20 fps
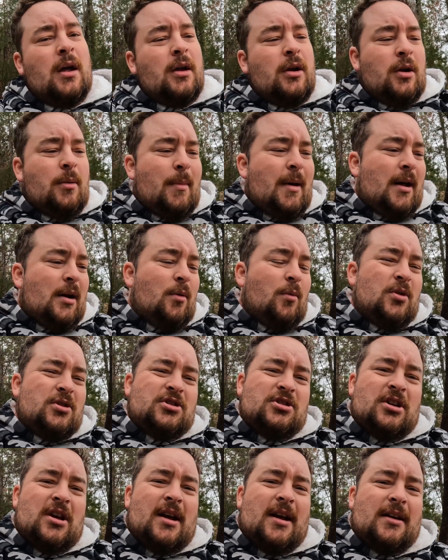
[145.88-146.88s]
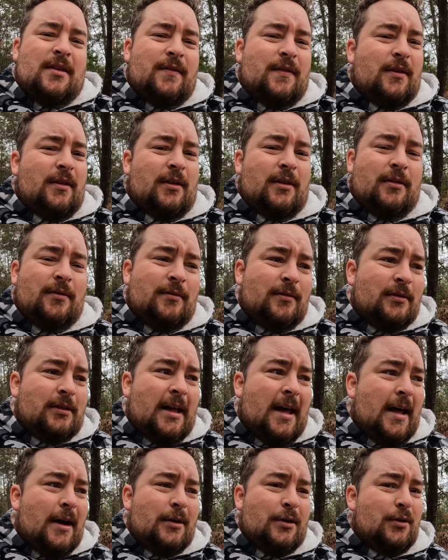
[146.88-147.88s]
no matter which side of the
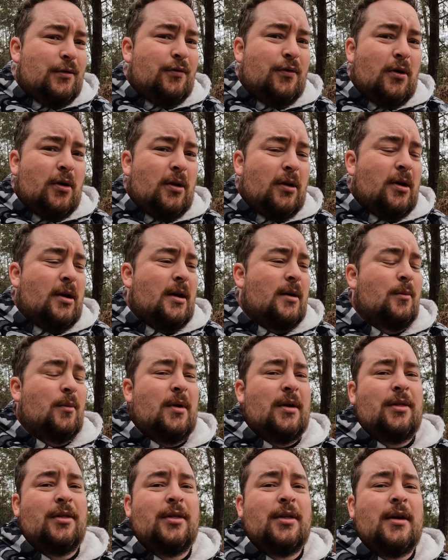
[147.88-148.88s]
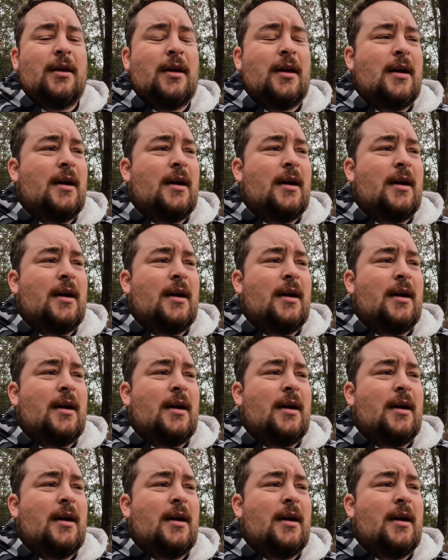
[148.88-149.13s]
ladder you fall on with